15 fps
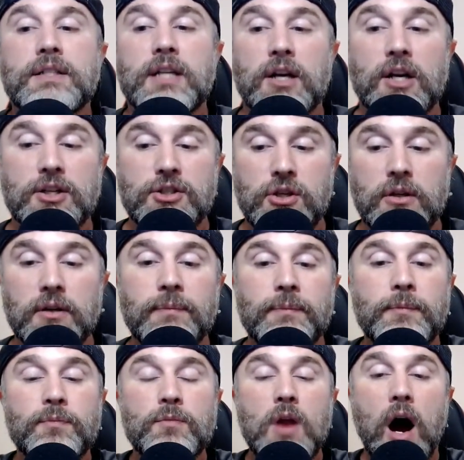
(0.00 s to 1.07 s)
Derek Jeter,
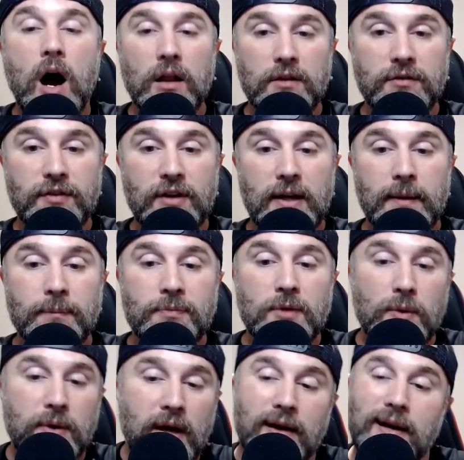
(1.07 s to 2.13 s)
Hall of Fame.
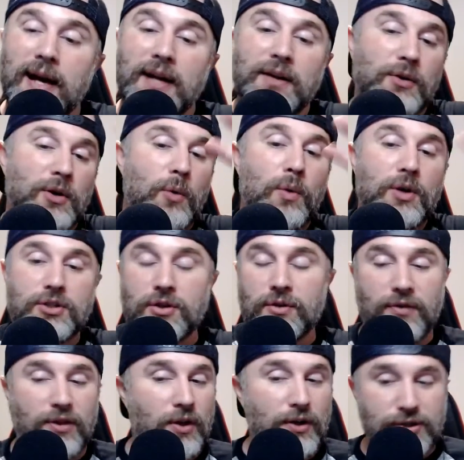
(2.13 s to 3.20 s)
Okay, I don't know what your
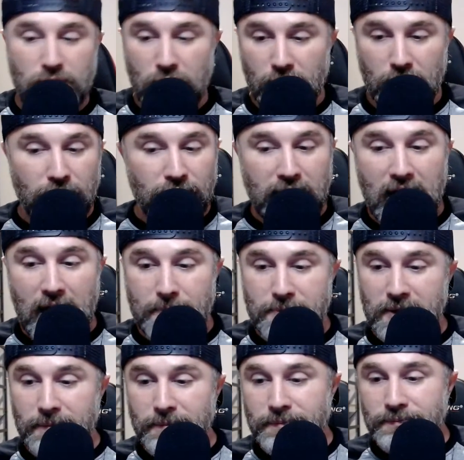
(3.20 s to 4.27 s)
thoughts are on the
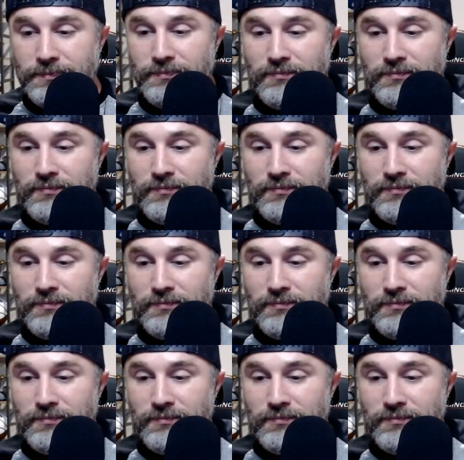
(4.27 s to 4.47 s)
captain.